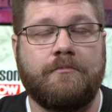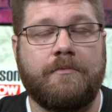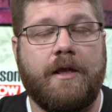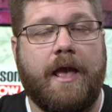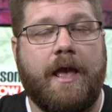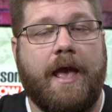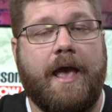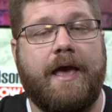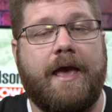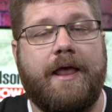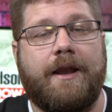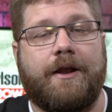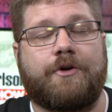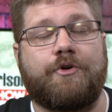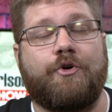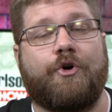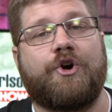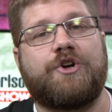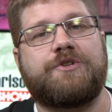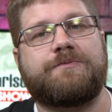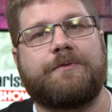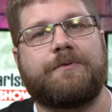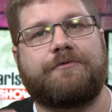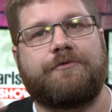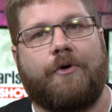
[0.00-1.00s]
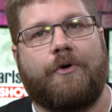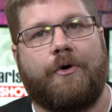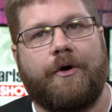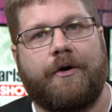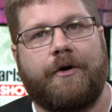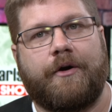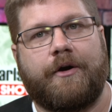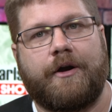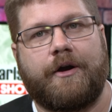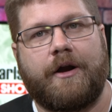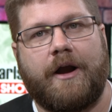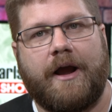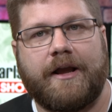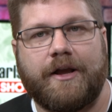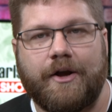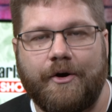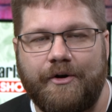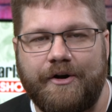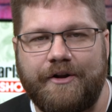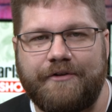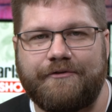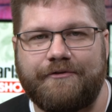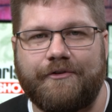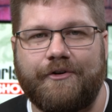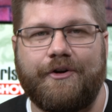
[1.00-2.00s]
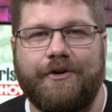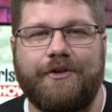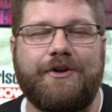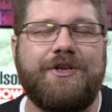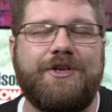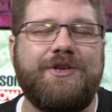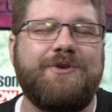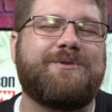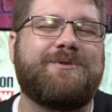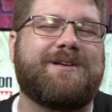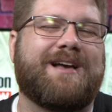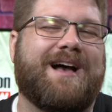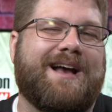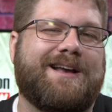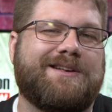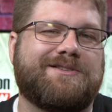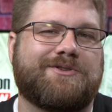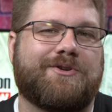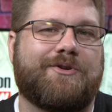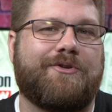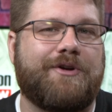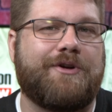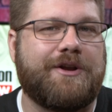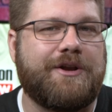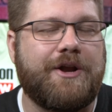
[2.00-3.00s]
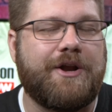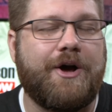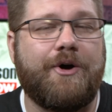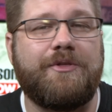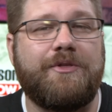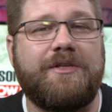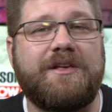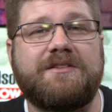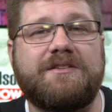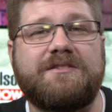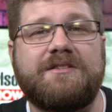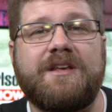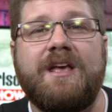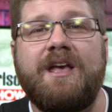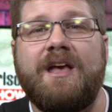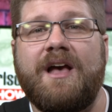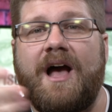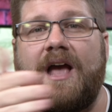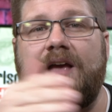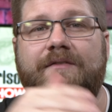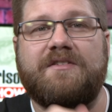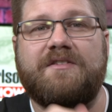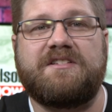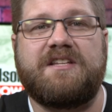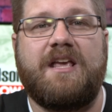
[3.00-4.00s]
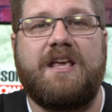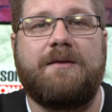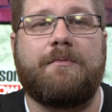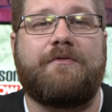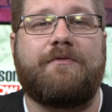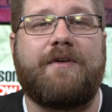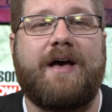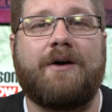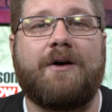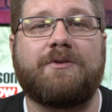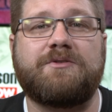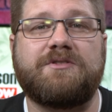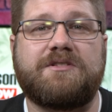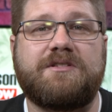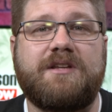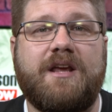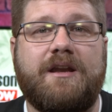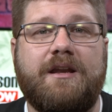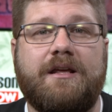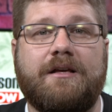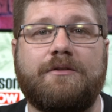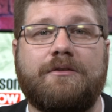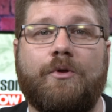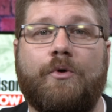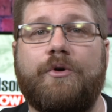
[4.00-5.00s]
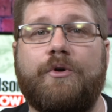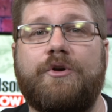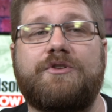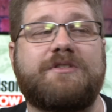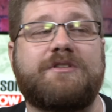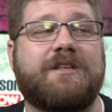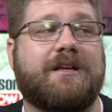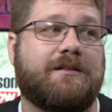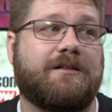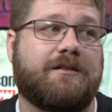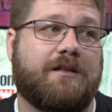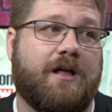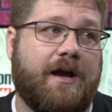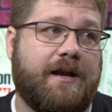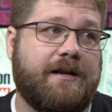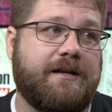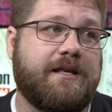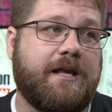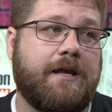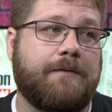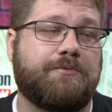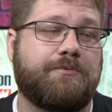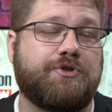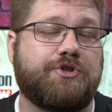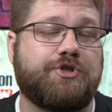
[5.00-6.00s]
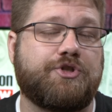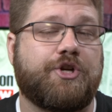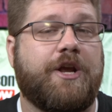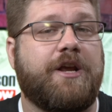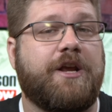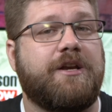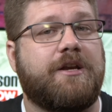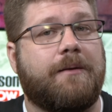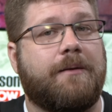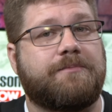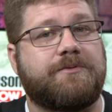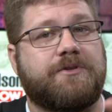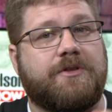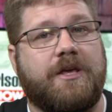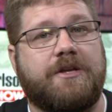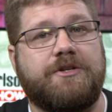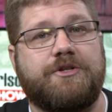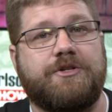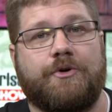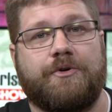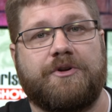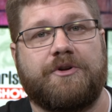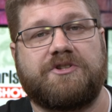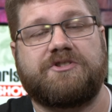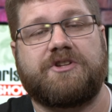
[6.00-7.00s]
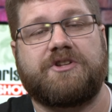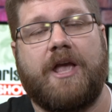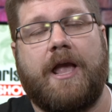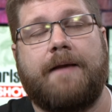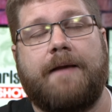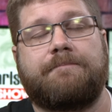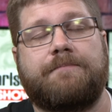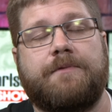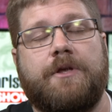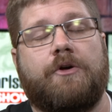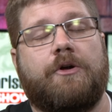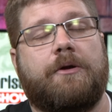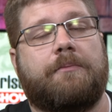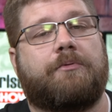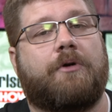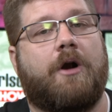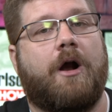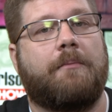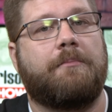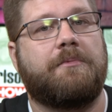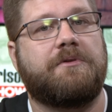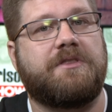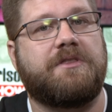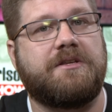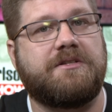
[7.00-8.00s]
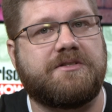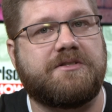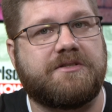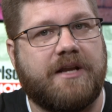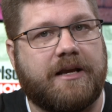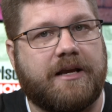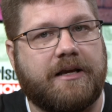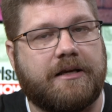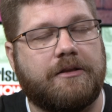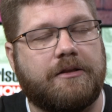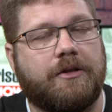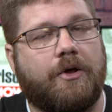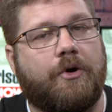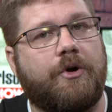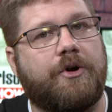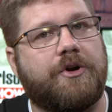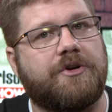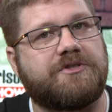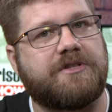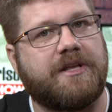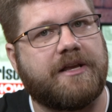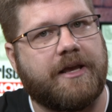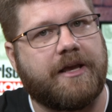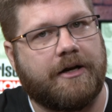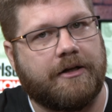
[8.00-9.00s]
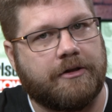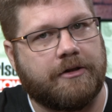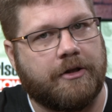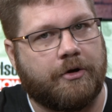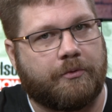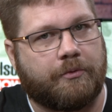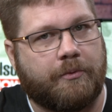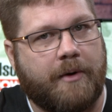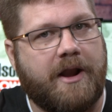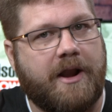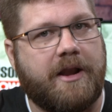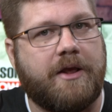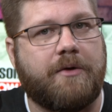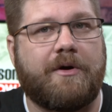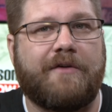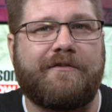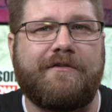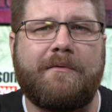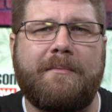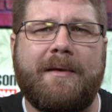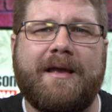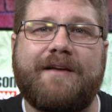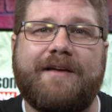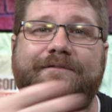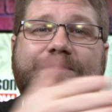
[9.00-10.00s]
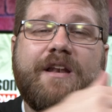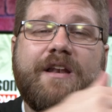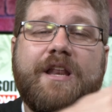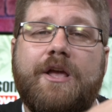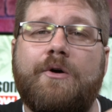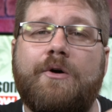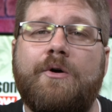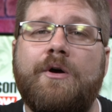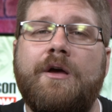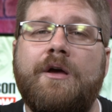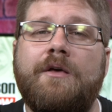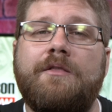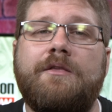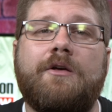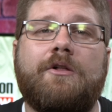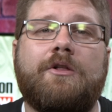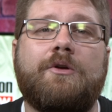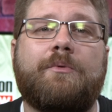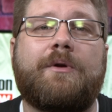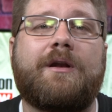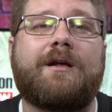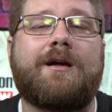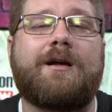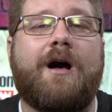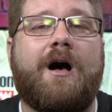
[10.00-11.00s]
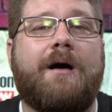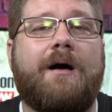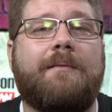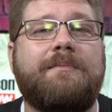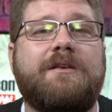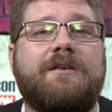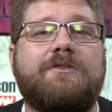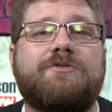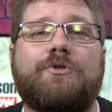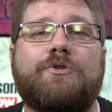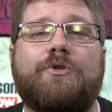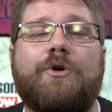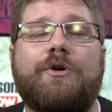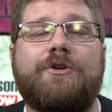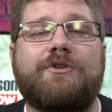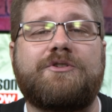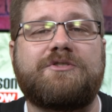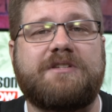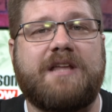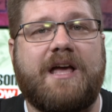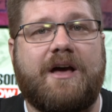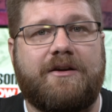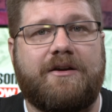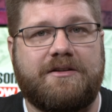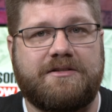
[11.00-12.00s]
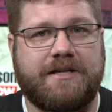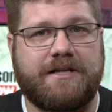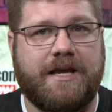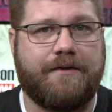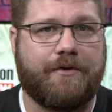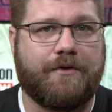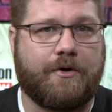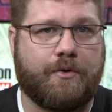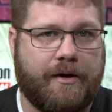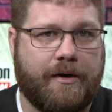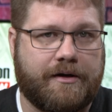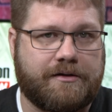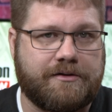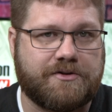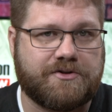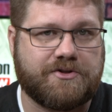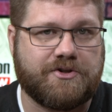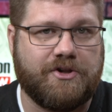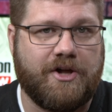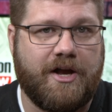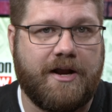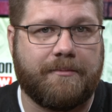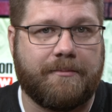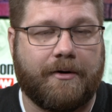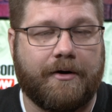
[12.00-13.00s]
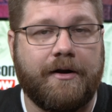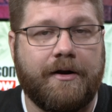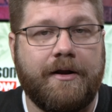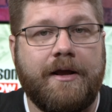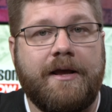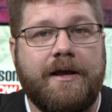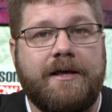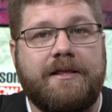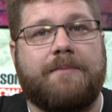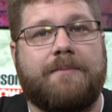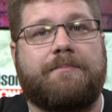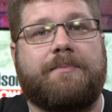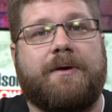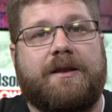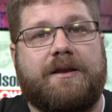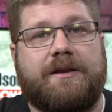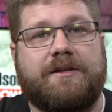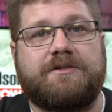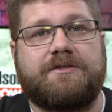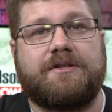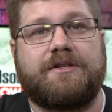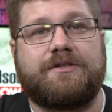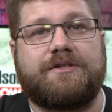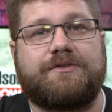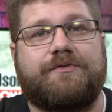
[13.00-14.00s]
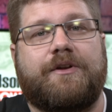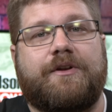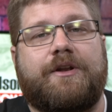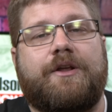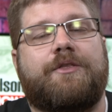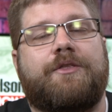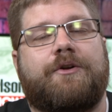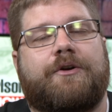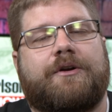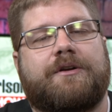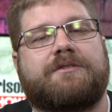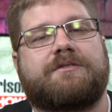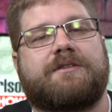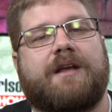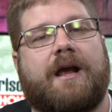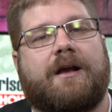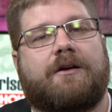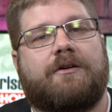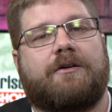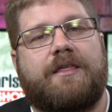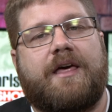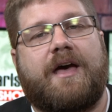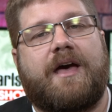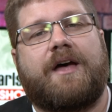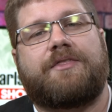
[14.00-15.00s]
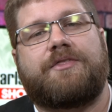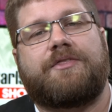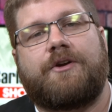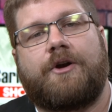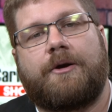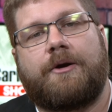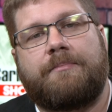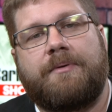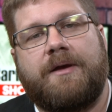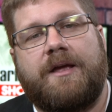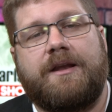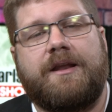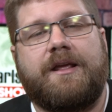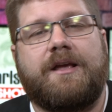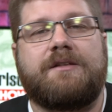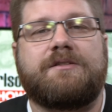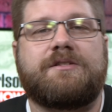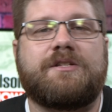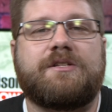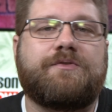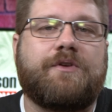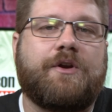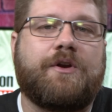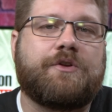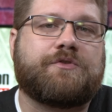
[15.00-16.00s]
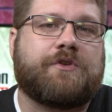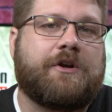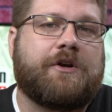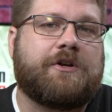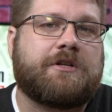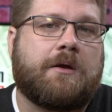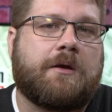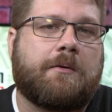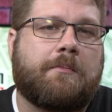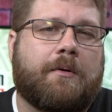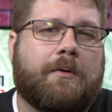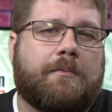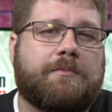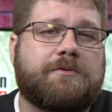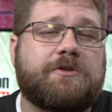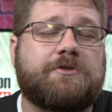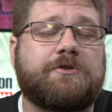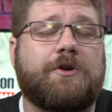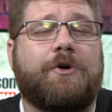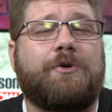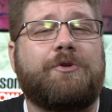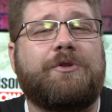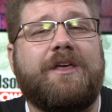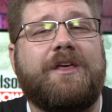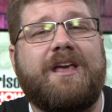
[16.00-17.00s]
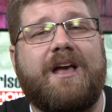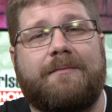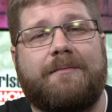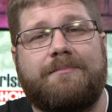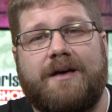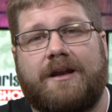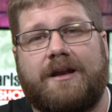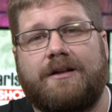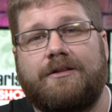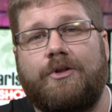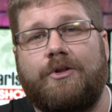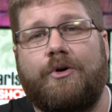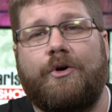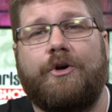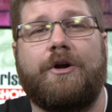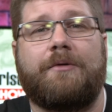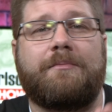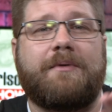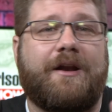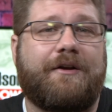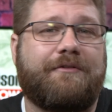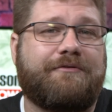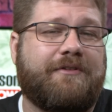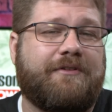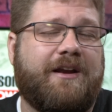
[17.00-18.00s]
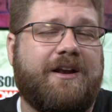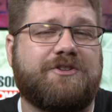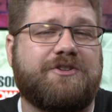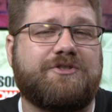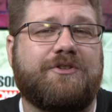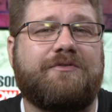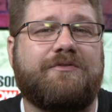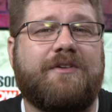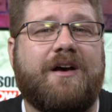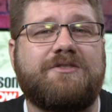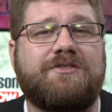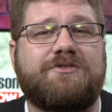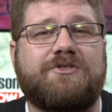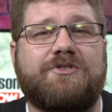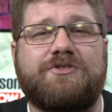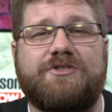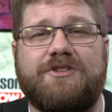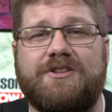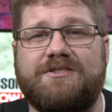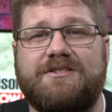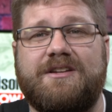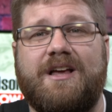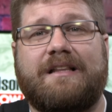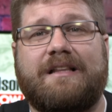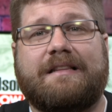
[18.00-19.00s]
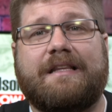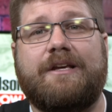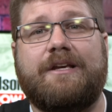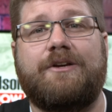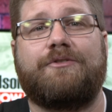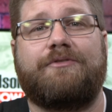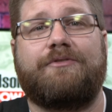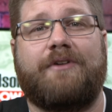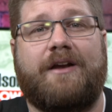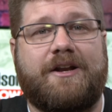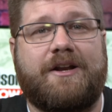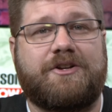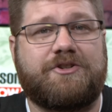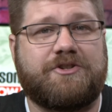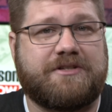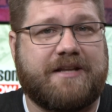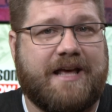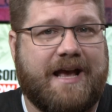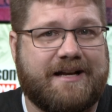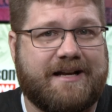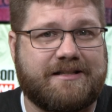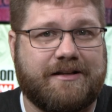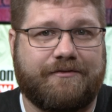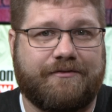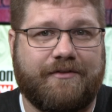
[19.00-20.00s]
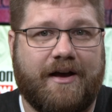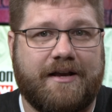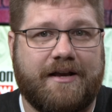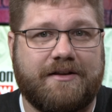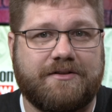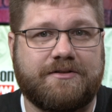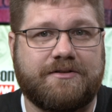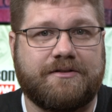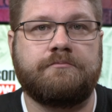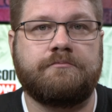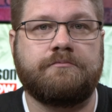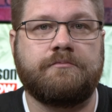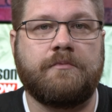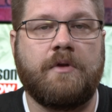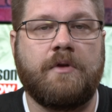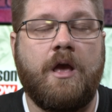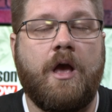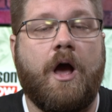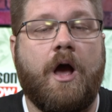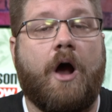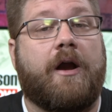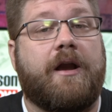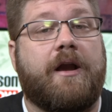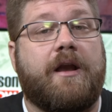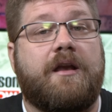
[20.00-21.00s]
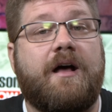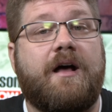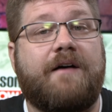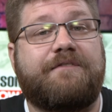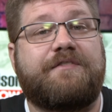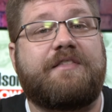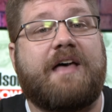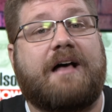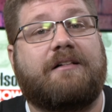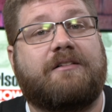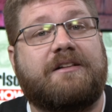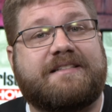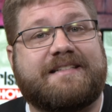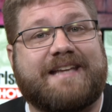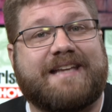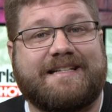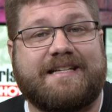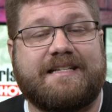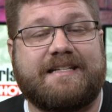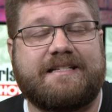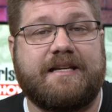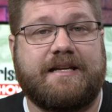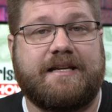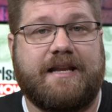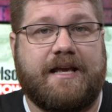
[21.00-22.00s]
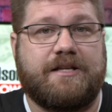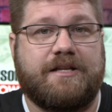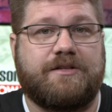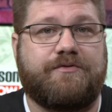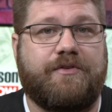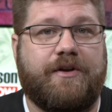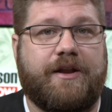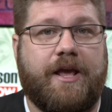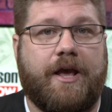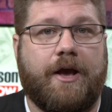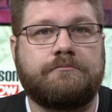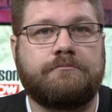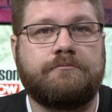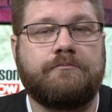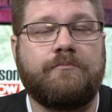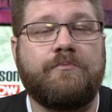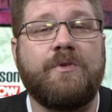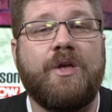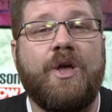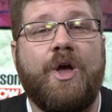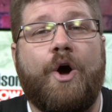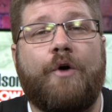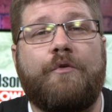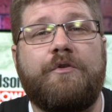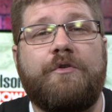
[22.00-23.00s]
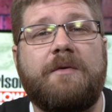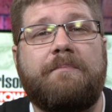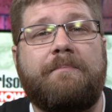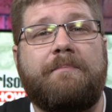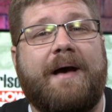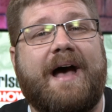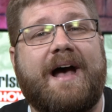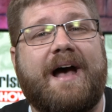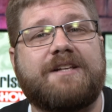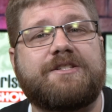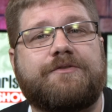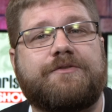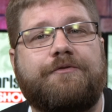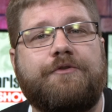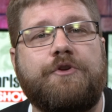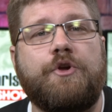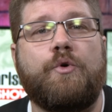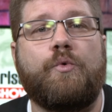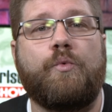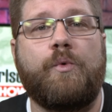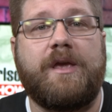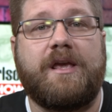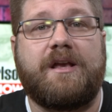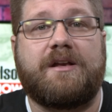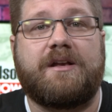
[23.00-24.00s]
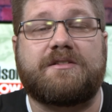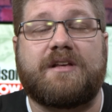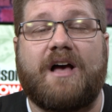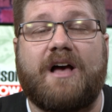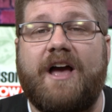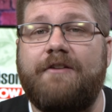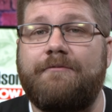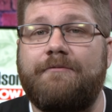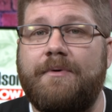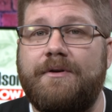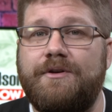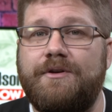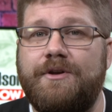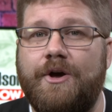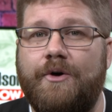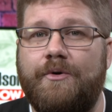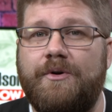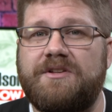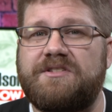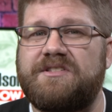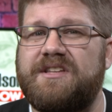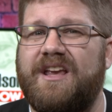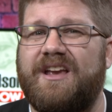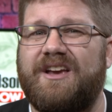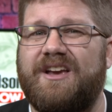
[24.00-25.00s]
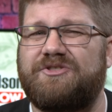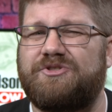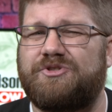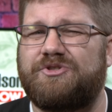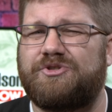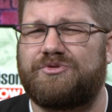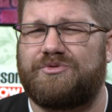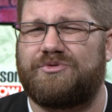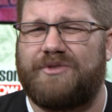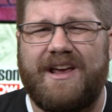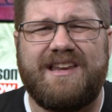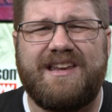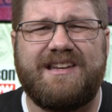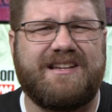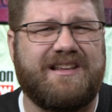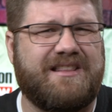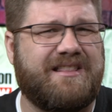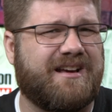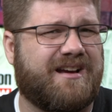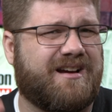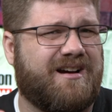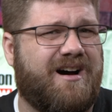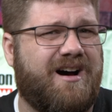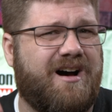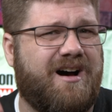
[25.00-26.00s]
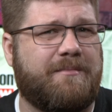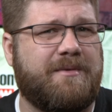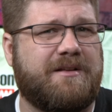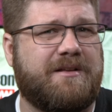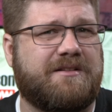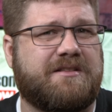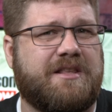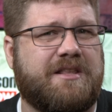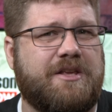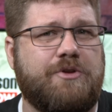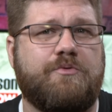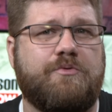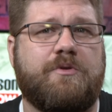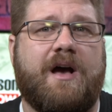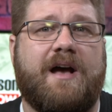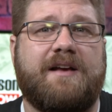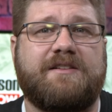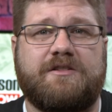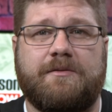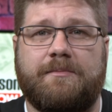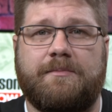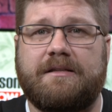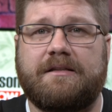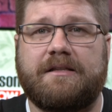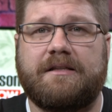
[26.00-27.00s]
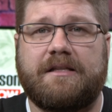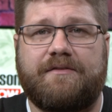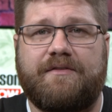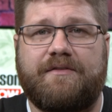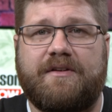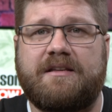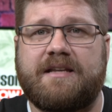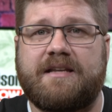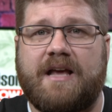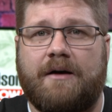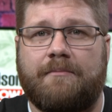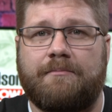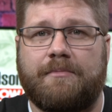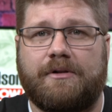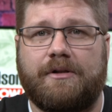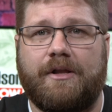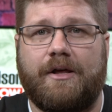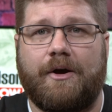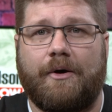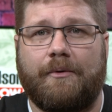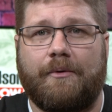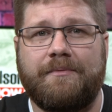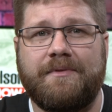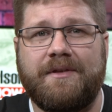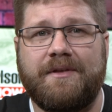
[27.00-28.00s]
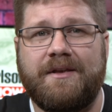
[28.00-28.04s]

And of course, before I go any further, you guys already know this. I have a team of outstanding lawyers that Clyde keeps chained up so they don't escape. The only problem with these stinking lawyers, they get a little ratty whenever I make a video. The only way to calm these lawyers down is to give a quick disclaimer. The opinions in this video, they're exactly that. They're opinions. This video is for entertainment purposes only. I'm not a lawyer. I'm not a financial advisor, so this is not legal financial tax advice. All right, enough of that, let's get to today's video. Over the past few weeks, I've been noticing a trend in the comments that you guys have been leaving down below.